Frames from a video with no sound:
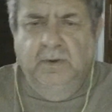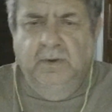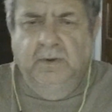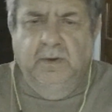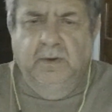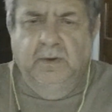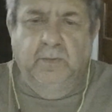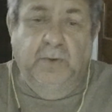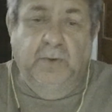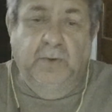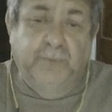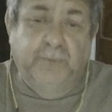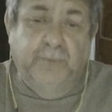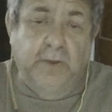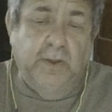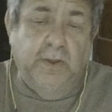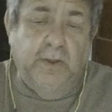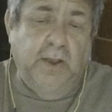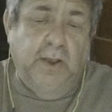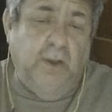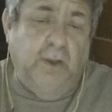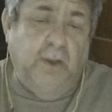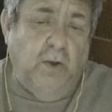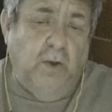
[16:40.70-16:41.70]
But if you
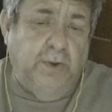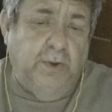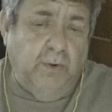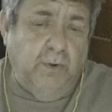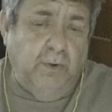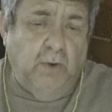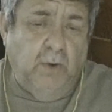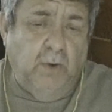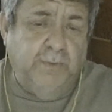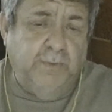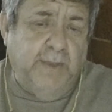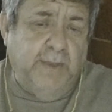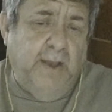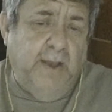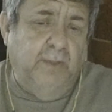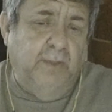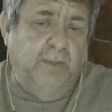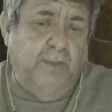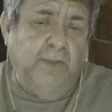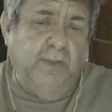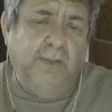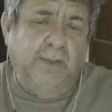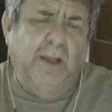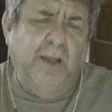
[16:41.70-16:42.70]
go to your own
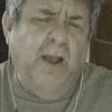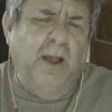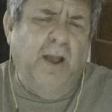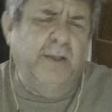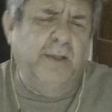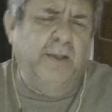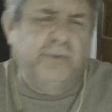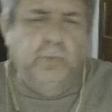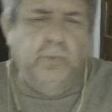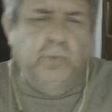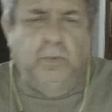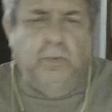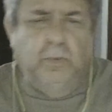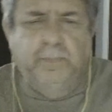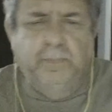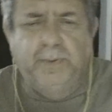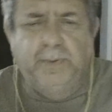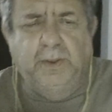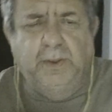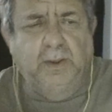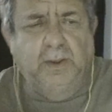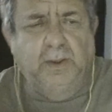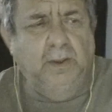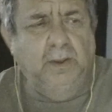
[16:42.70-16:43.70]
town, the lines will
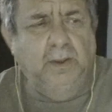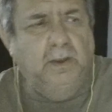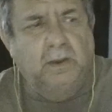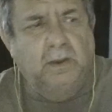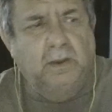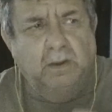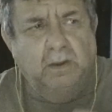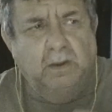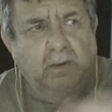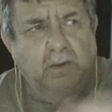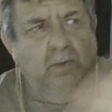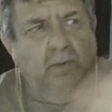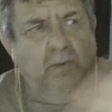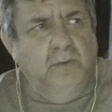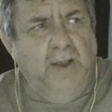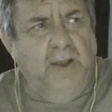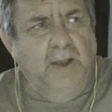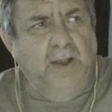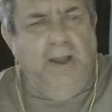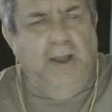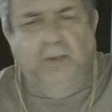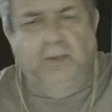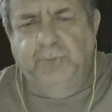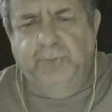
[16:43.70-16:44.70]
be
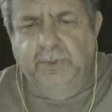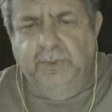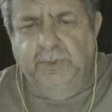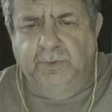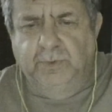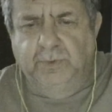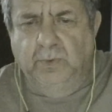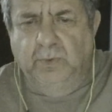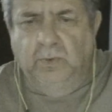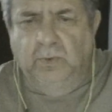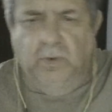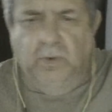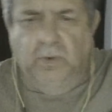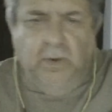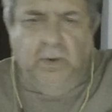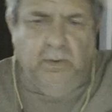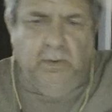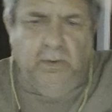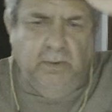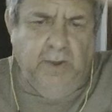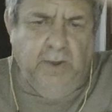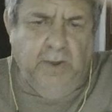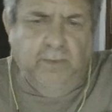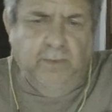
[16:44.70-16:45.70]
out the
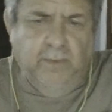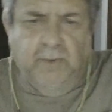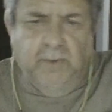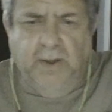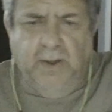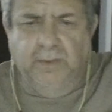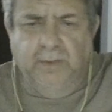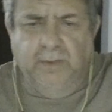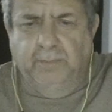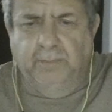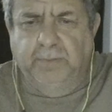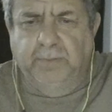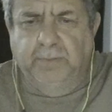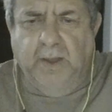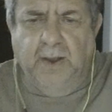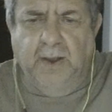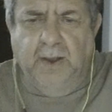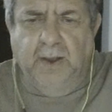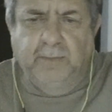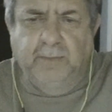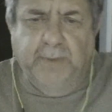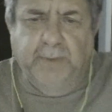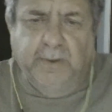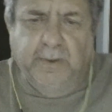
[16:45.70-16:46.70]
door and around the
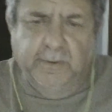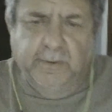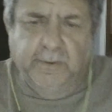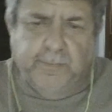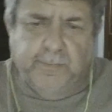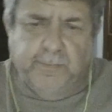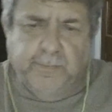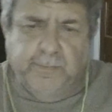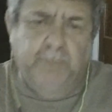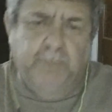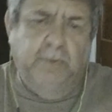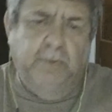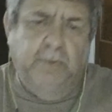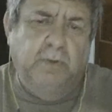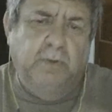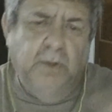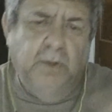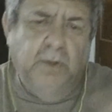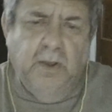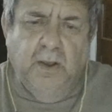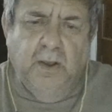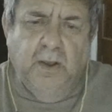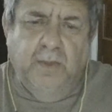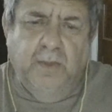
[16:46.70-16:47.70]
block because
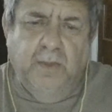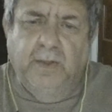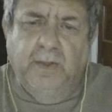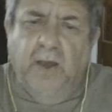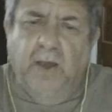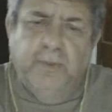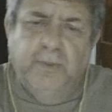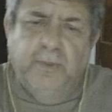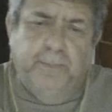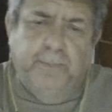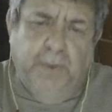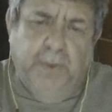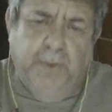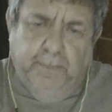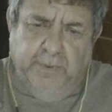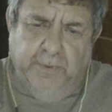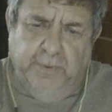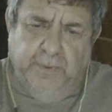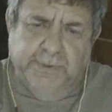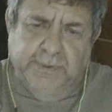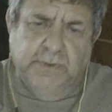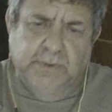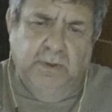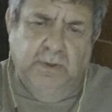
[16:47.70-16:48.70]
other
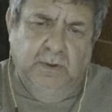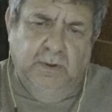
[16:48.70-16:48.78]
people's,